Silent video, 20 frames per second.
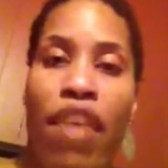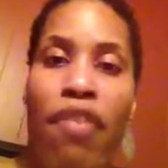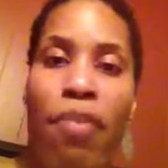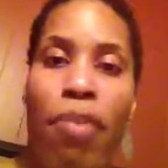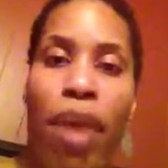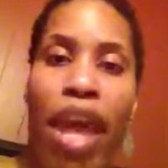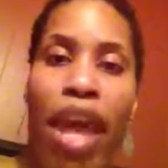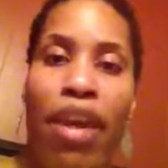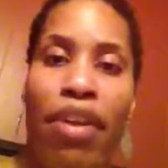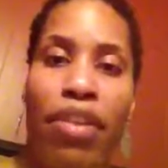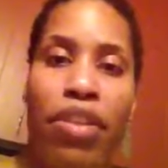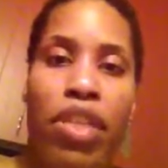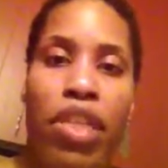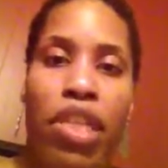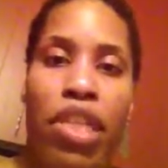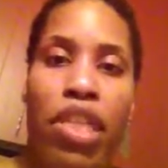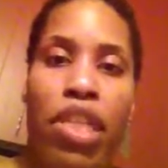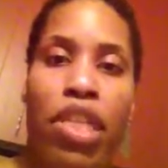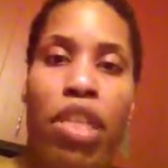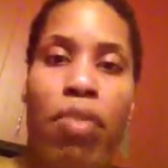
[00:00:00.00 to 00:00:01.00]
pounds
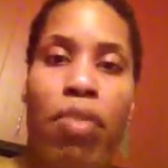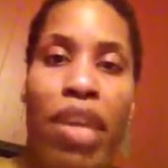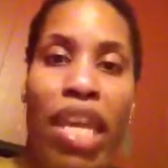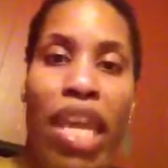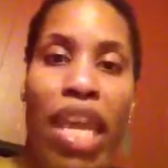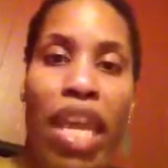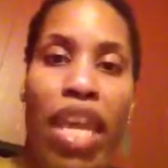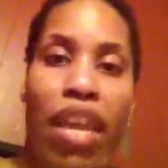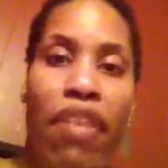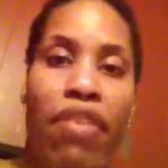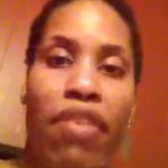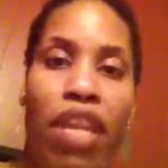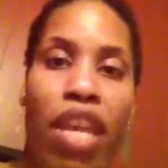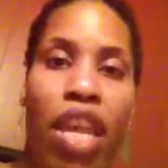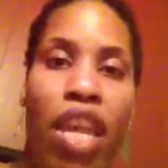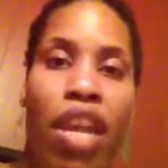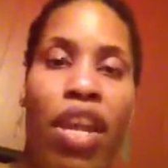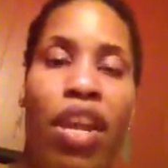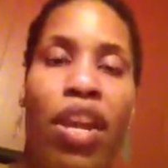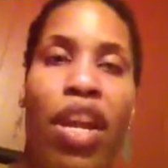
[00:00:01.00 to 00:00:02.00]
since the beginning of the
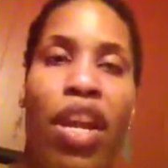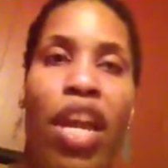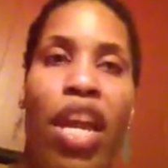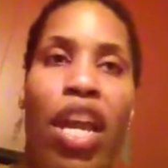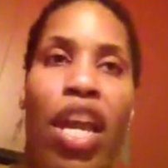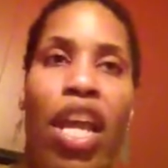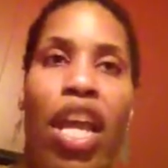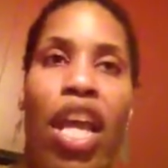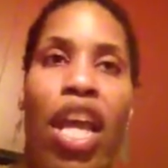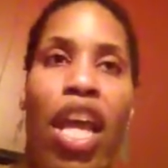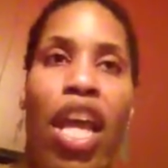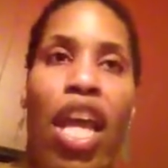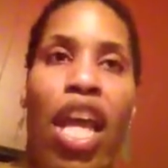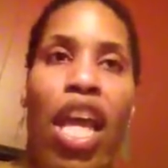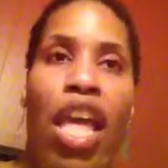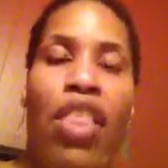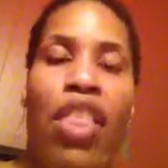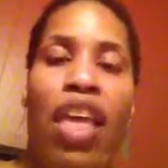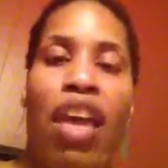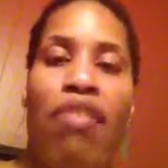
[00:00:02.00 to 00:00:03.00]
year,
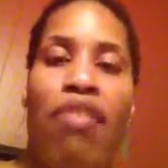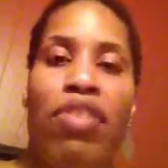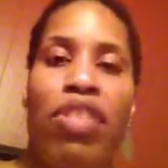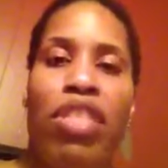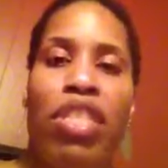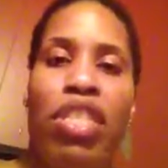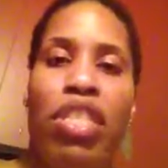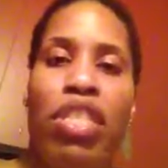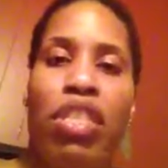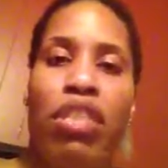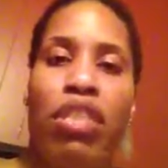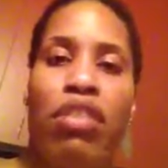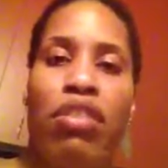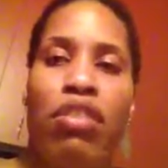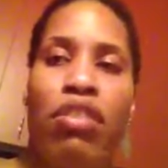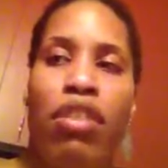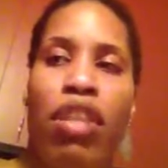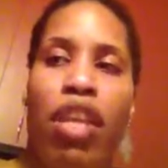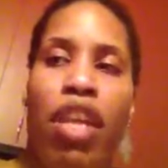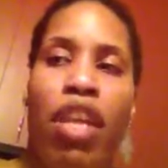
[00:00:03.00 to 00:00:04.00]
and that was just
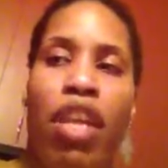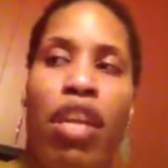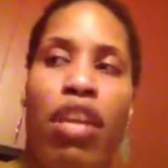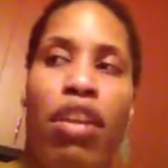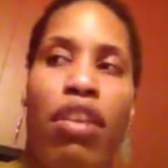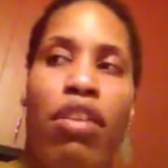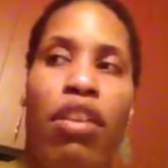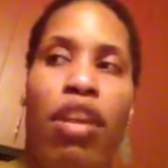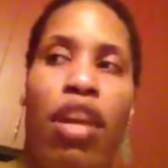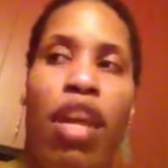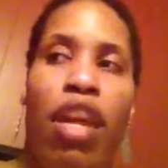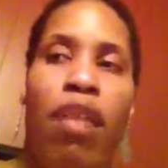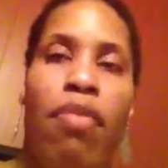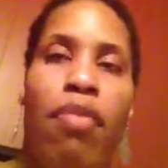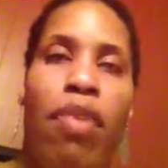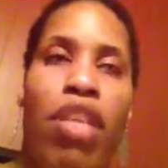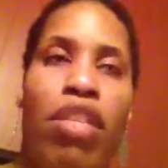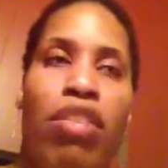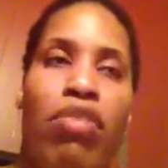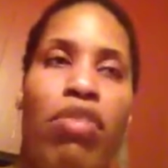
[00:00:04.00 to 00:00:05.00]
like
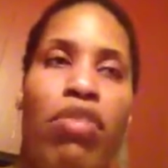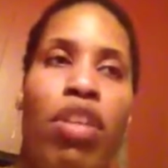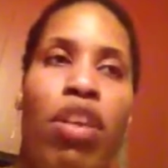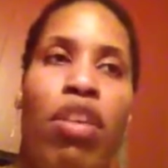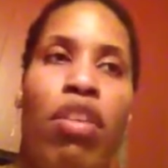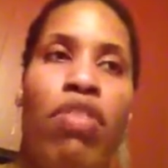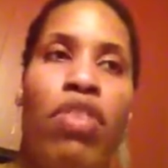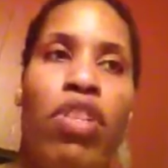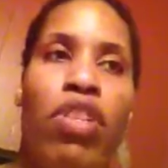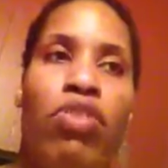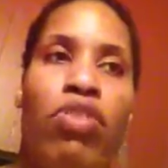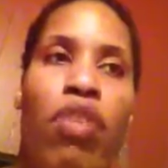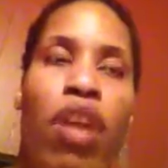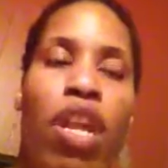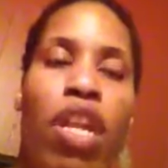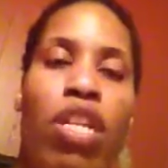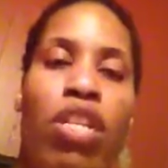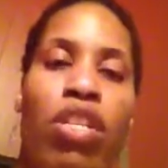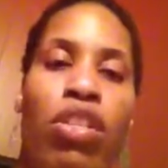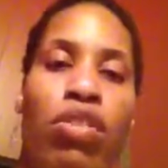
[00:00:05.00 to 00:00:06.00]
as a result of just
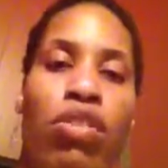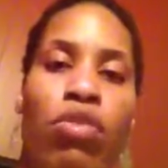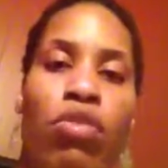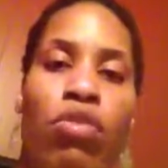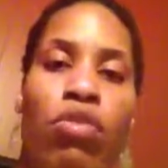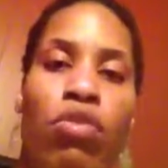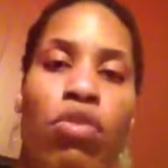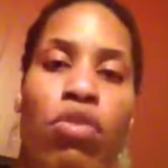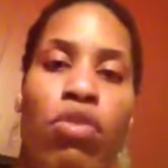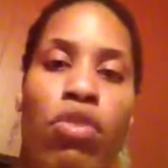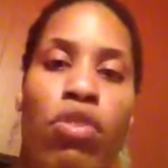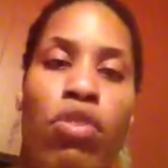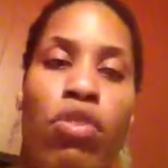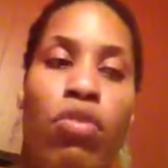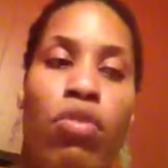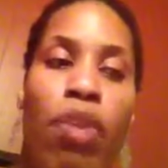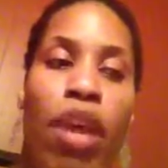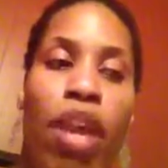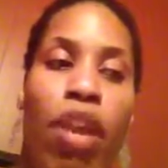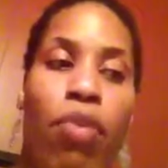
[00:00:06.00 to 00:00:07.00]
trying to
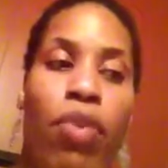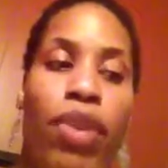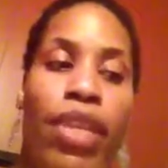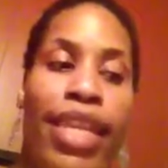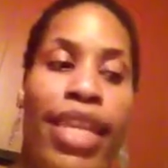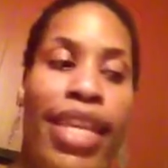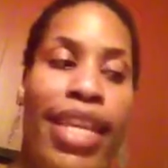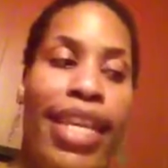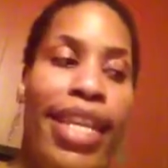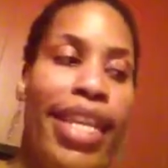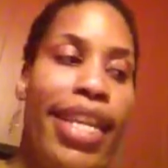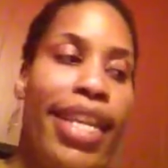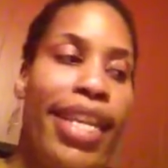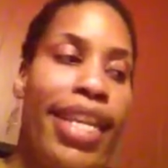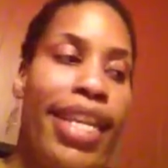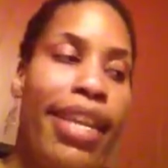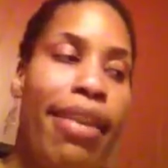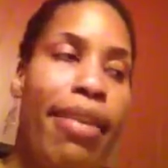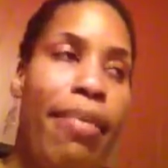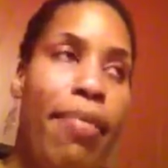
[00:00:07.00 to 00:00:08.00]
do better with eating,
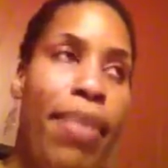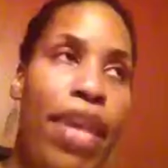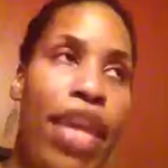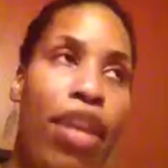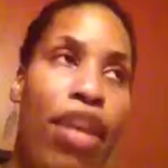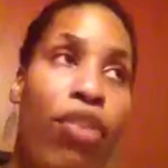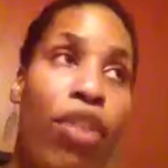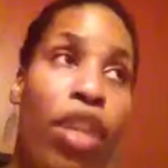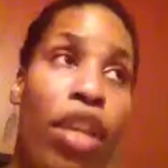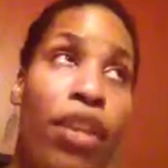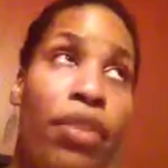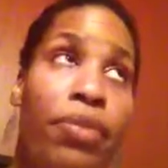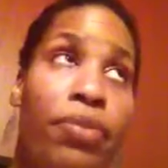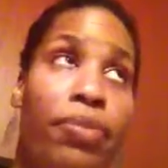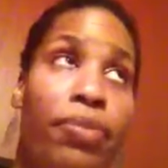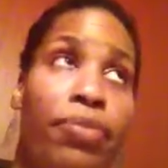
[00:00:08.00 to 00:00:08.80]
be healthier.